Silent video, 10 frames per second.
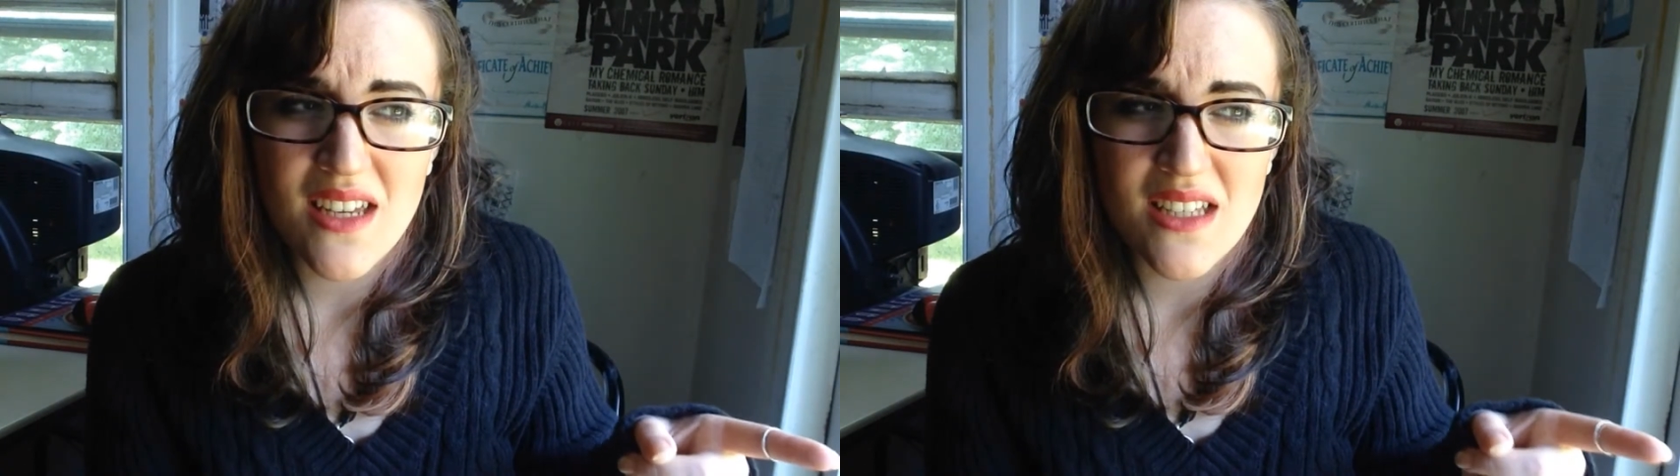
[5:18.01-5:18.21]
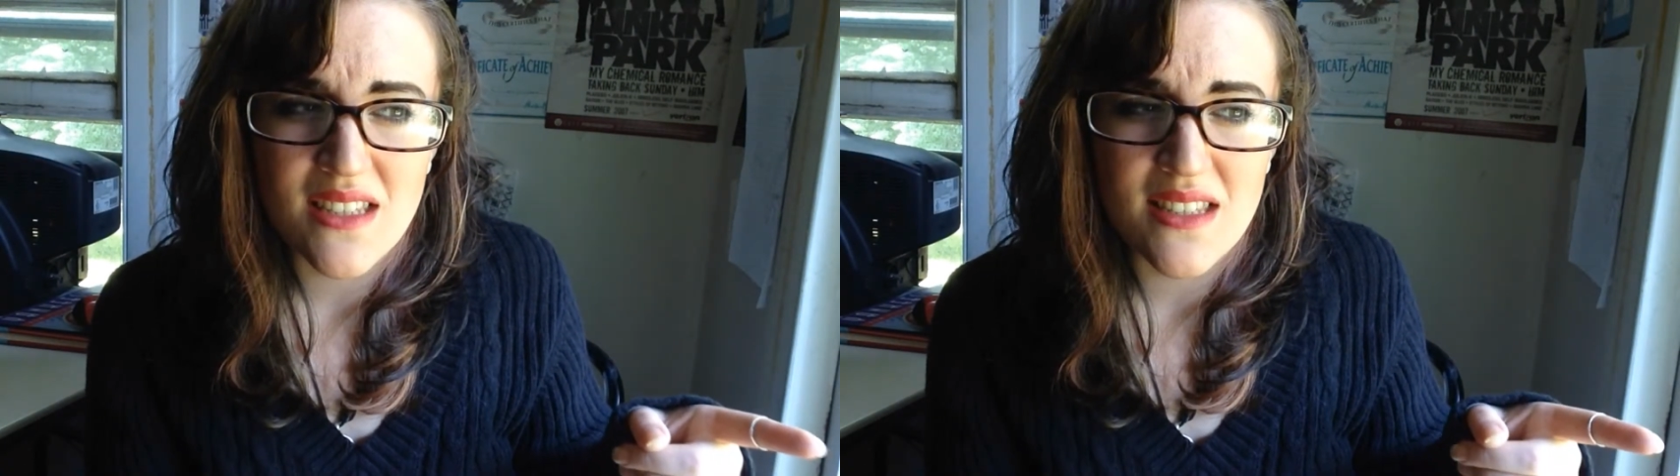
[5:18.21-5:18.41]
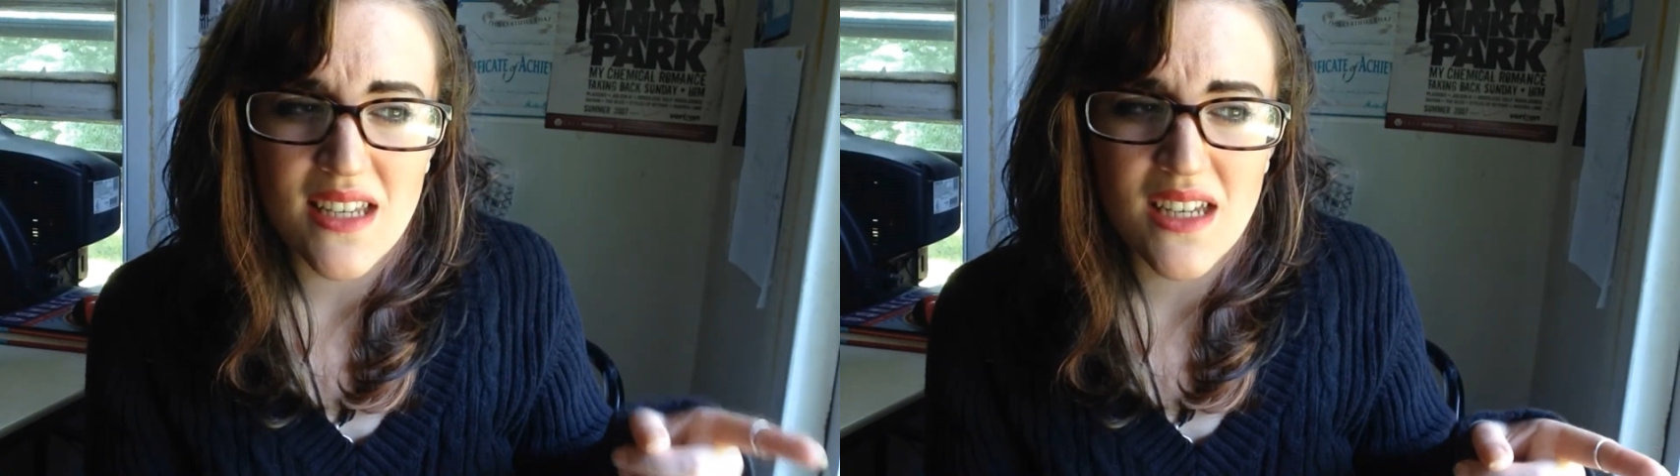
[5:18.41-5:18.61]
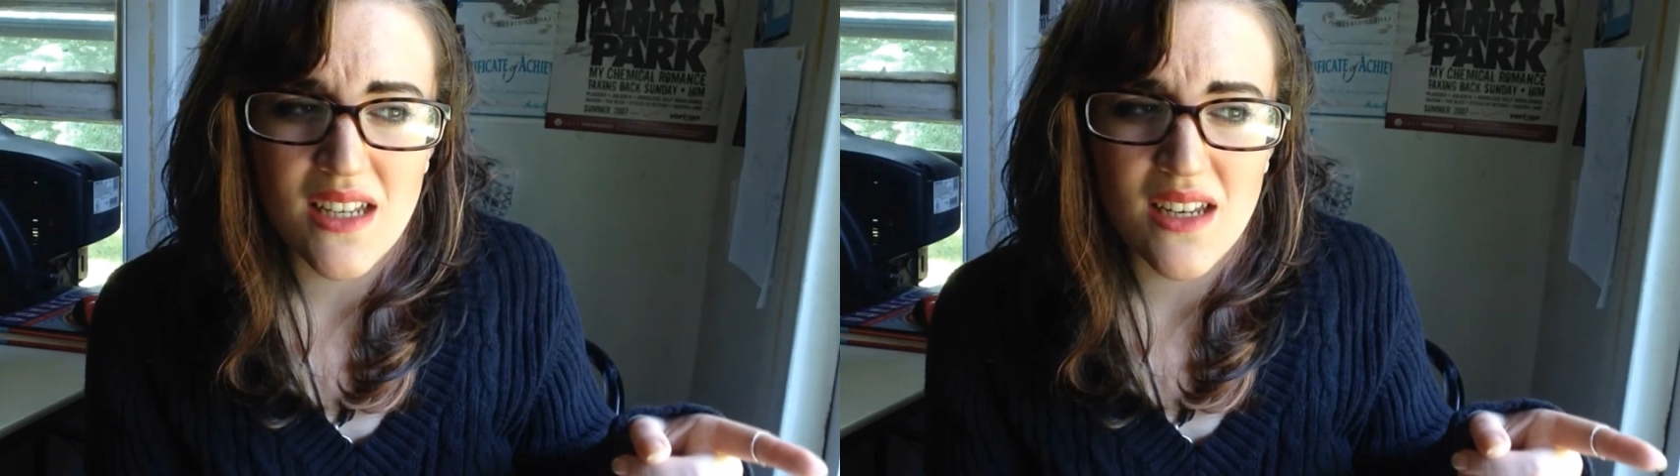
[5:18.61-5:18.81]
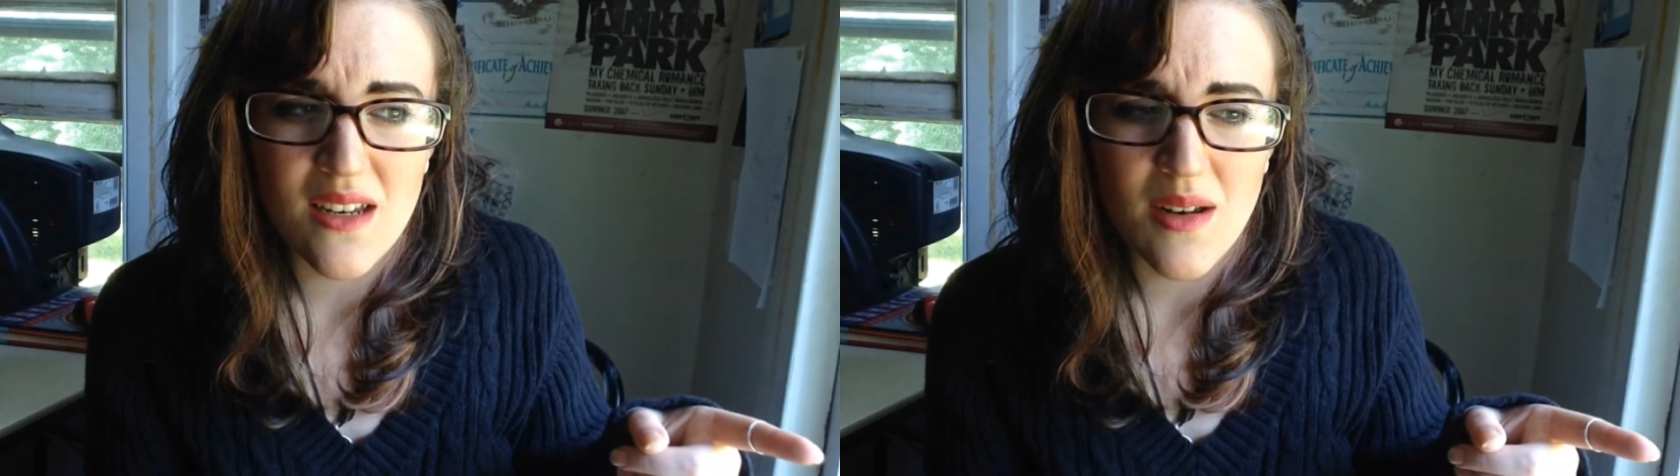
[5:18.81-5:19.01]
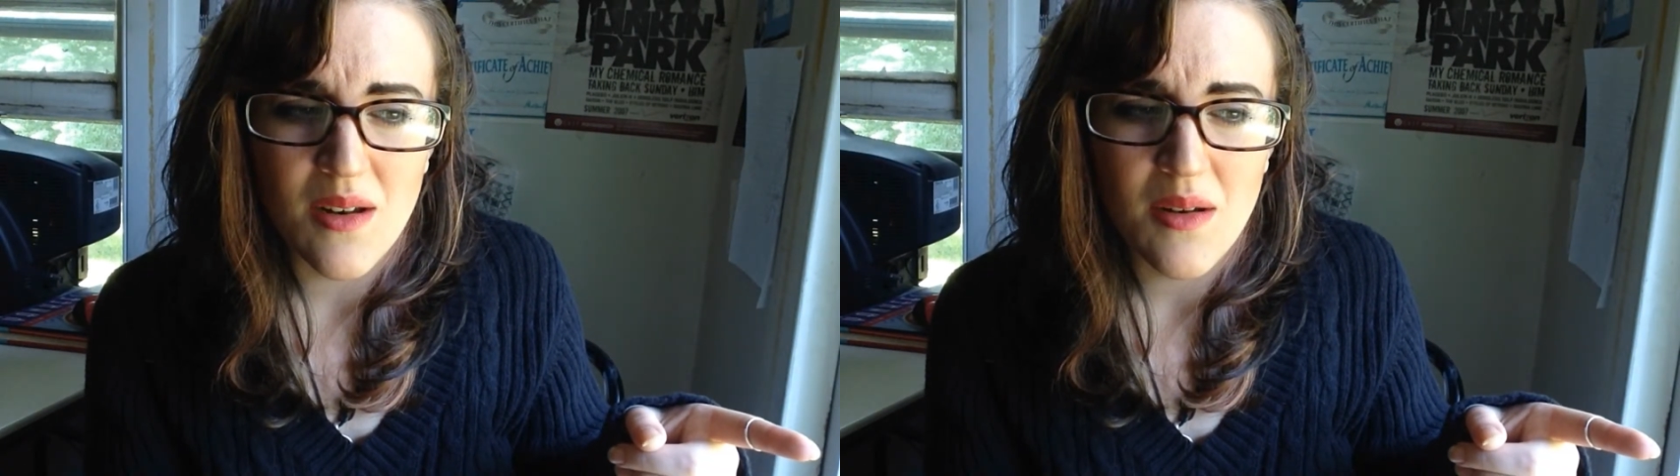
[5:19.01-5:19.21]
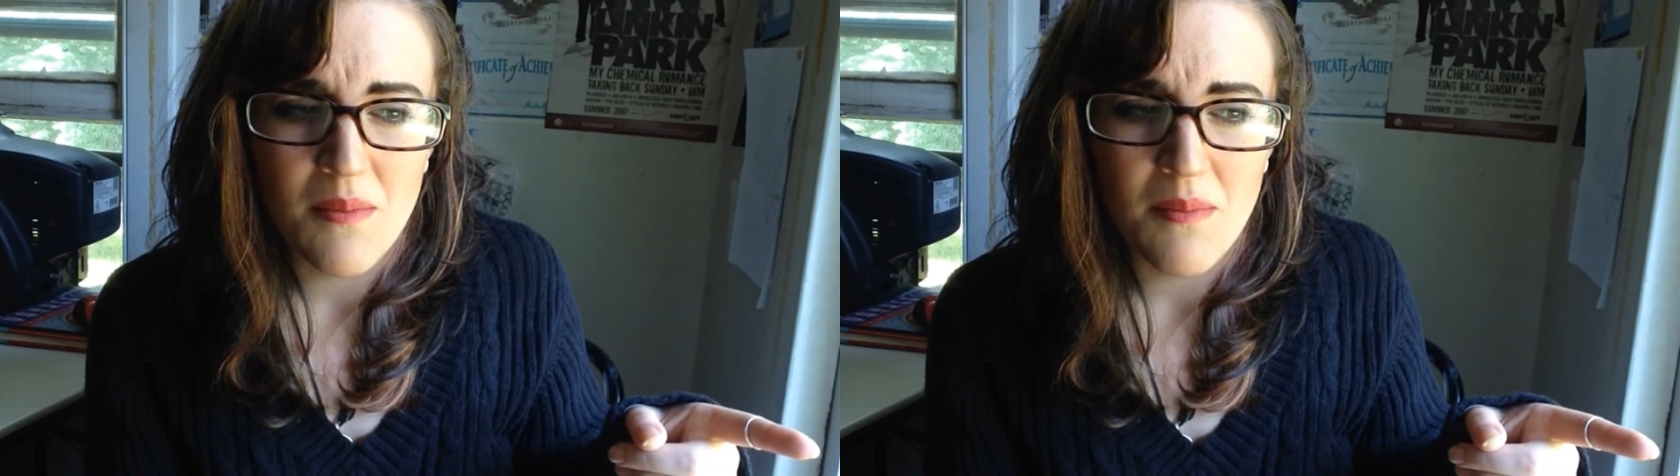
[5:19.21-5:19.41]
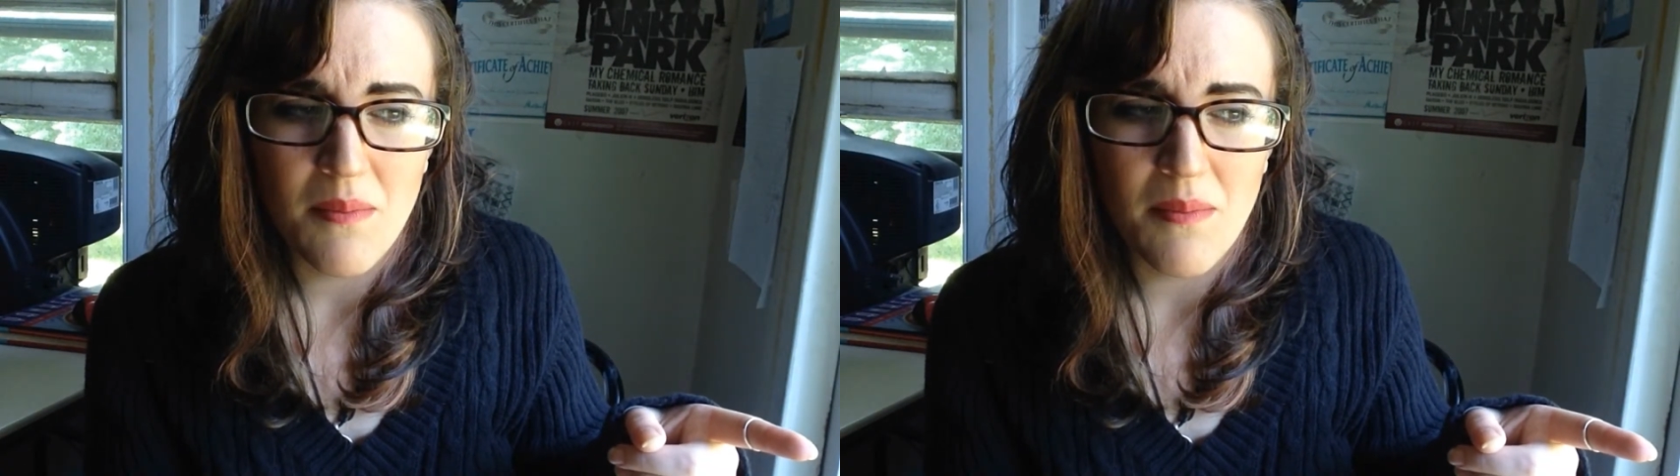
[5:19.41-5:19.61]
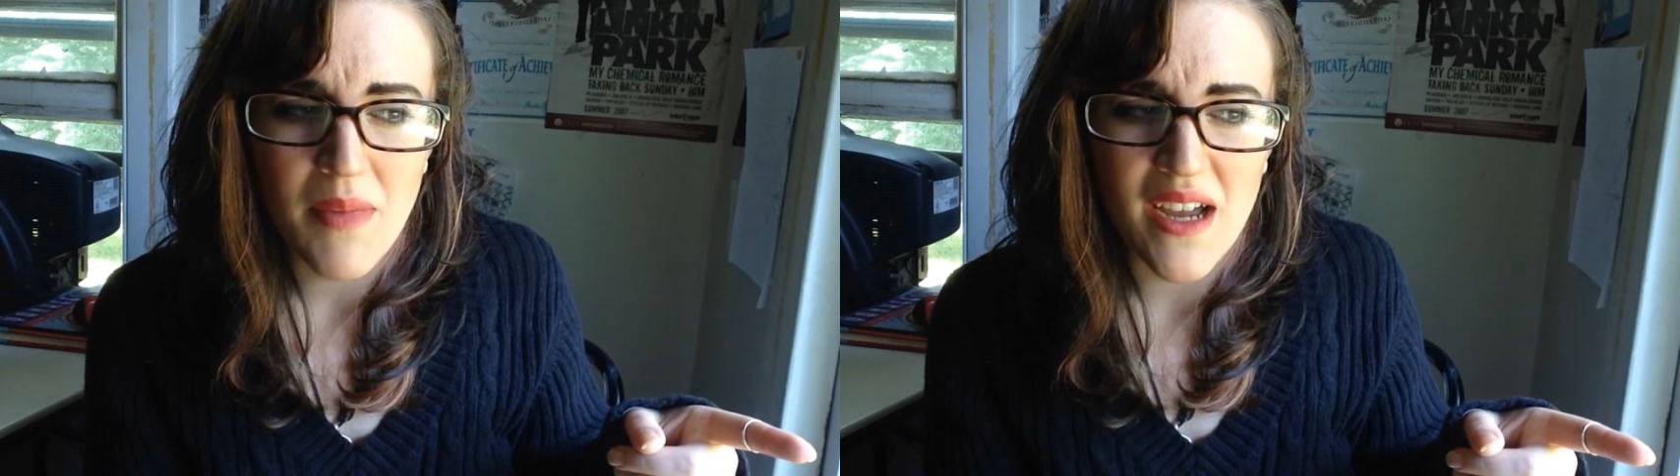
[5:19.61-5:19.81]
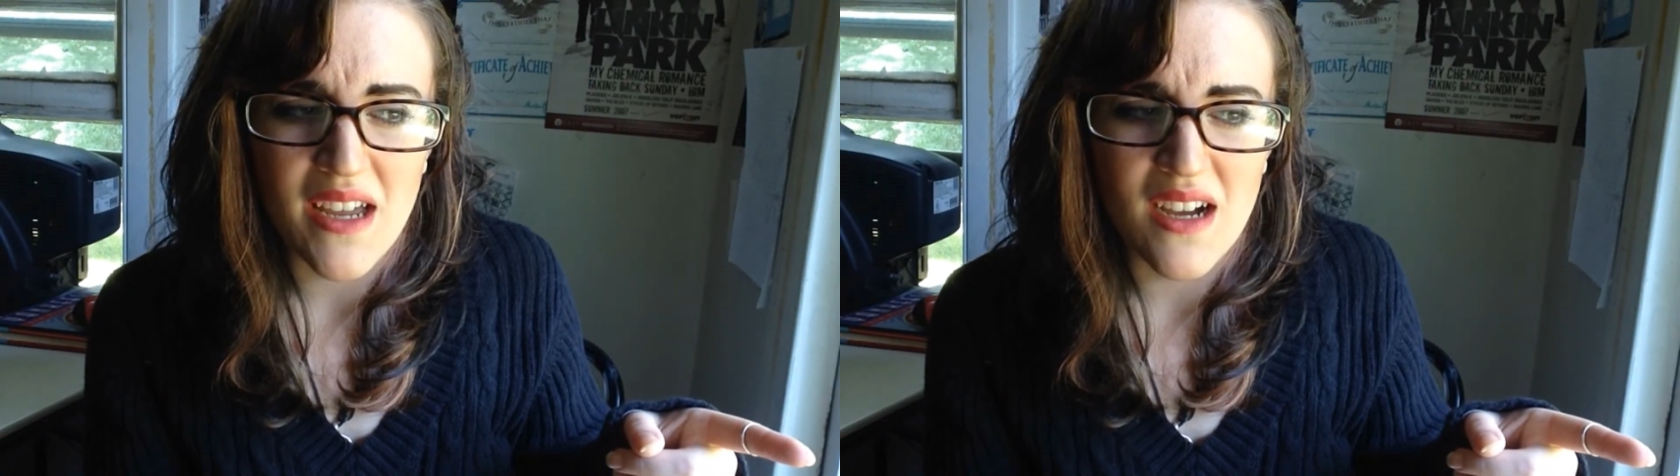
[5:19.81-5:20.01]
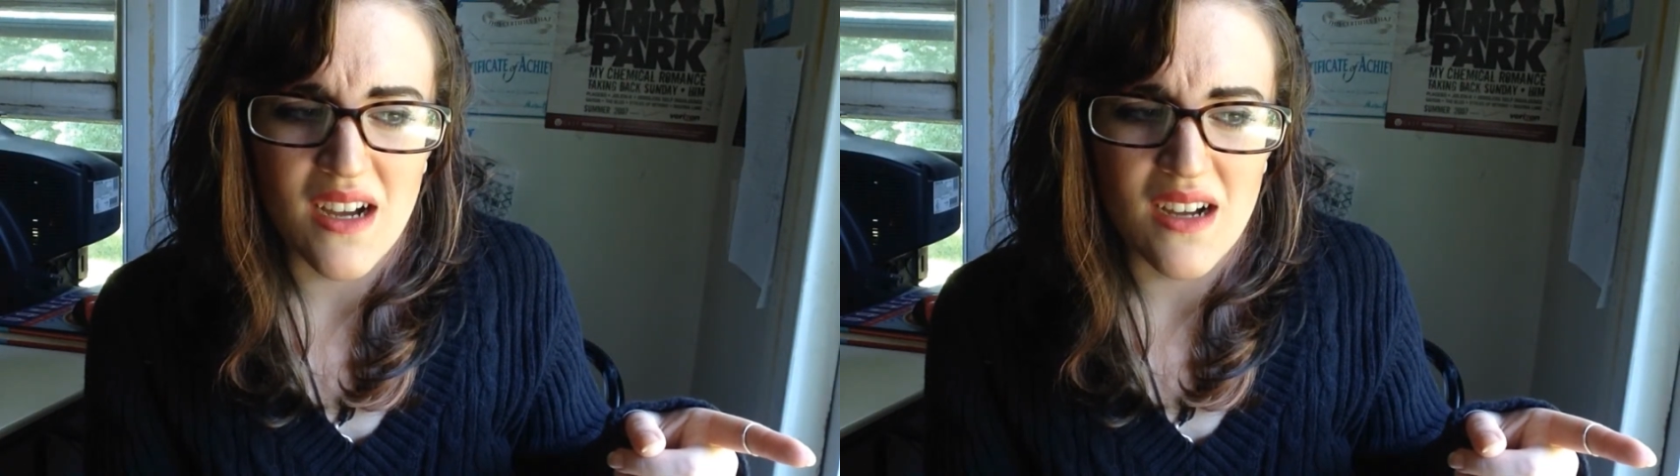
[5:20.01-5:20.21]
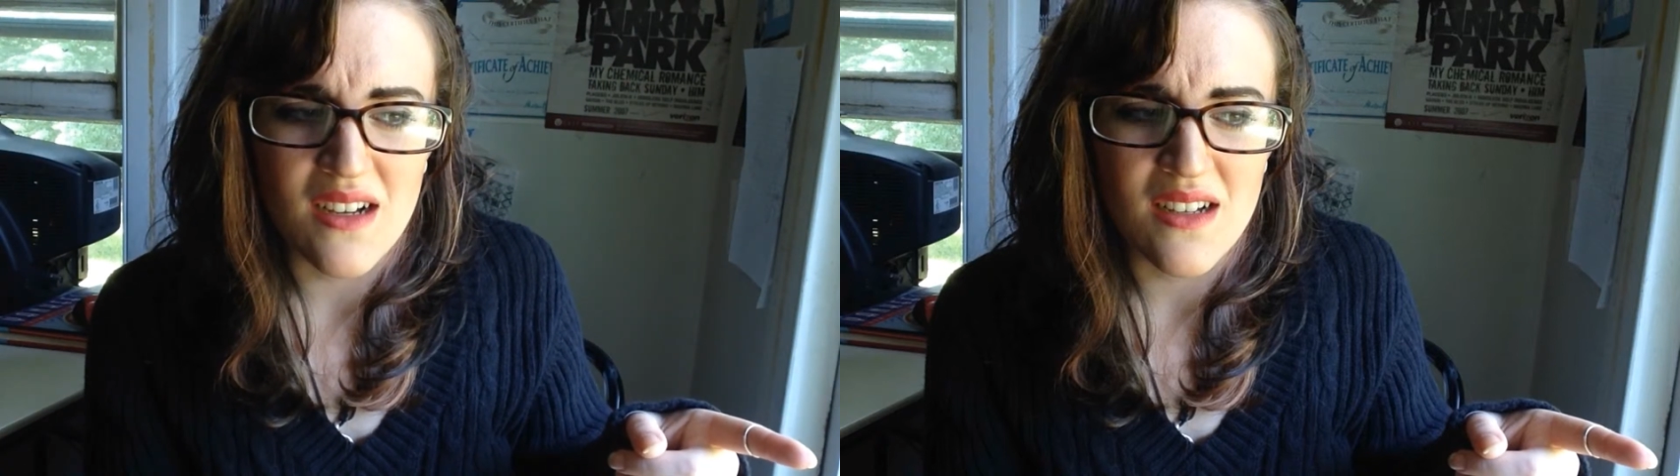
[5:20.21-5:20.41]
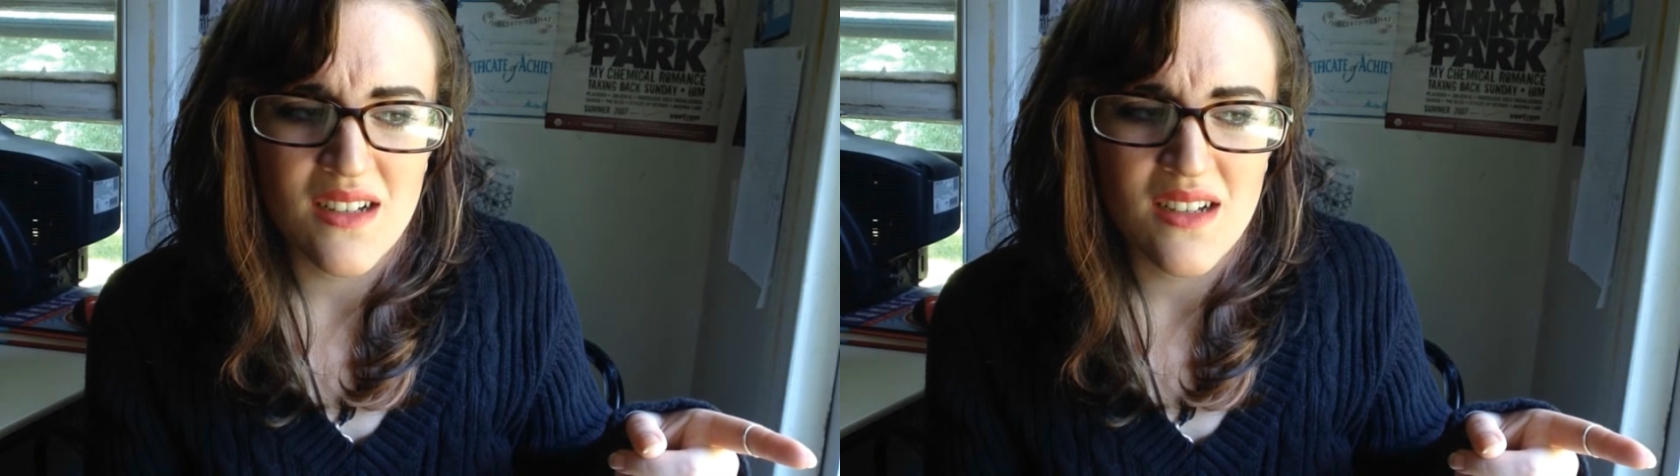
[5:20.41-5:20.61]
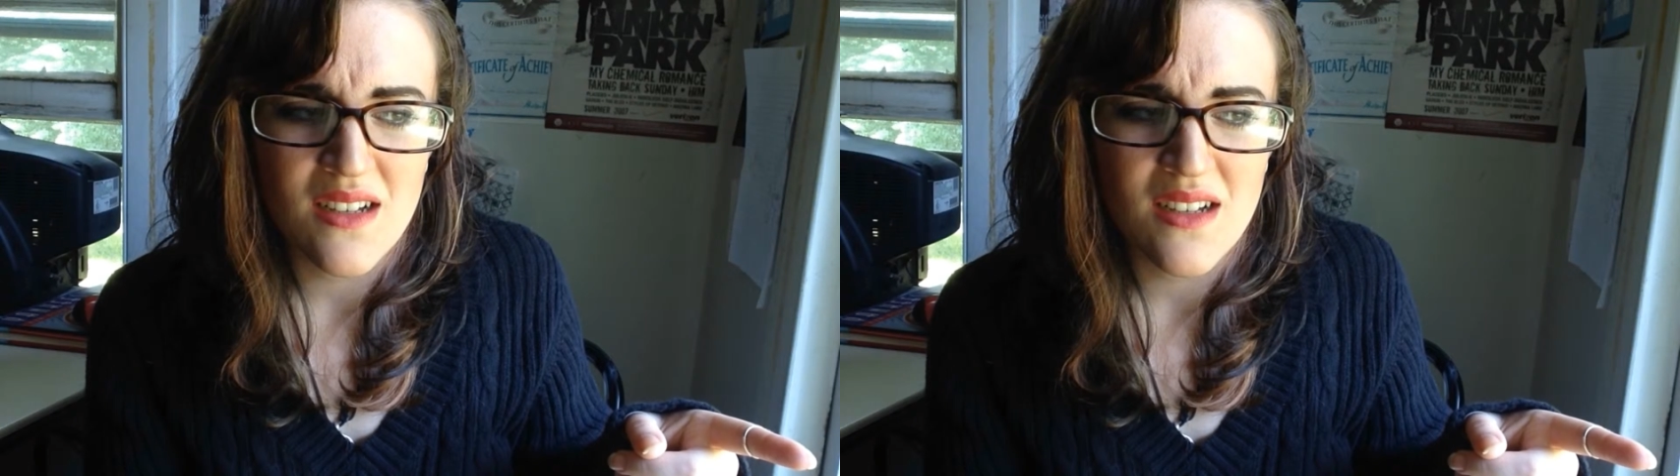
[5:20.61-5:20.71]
is in my